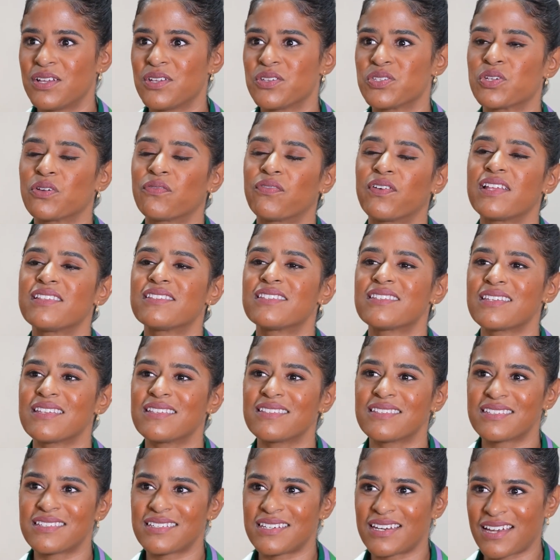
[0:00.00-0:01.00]
So for
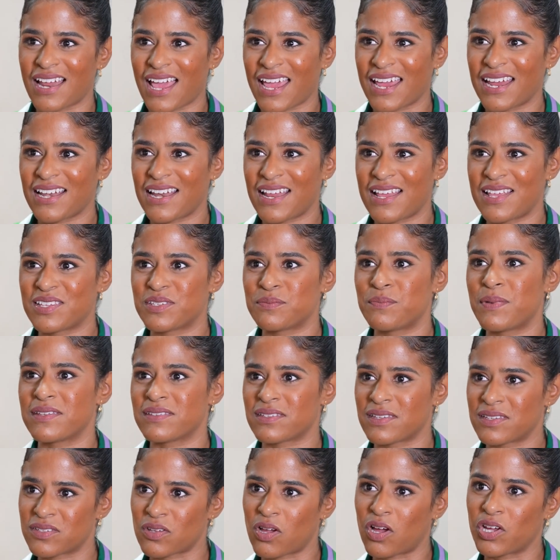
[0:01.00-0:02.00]
instance, tonight is
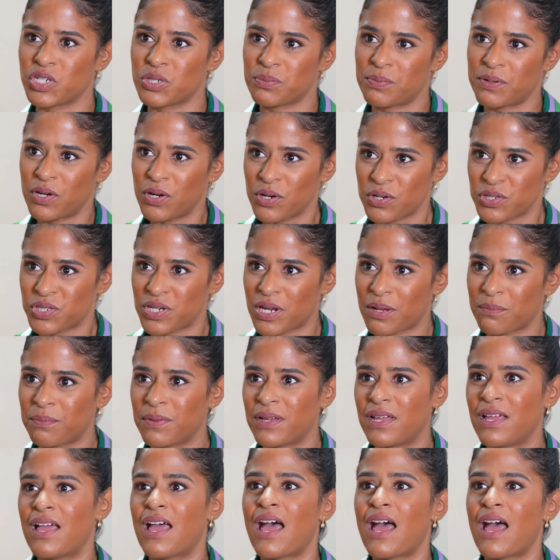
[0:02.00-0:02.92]
business entrepreneurship,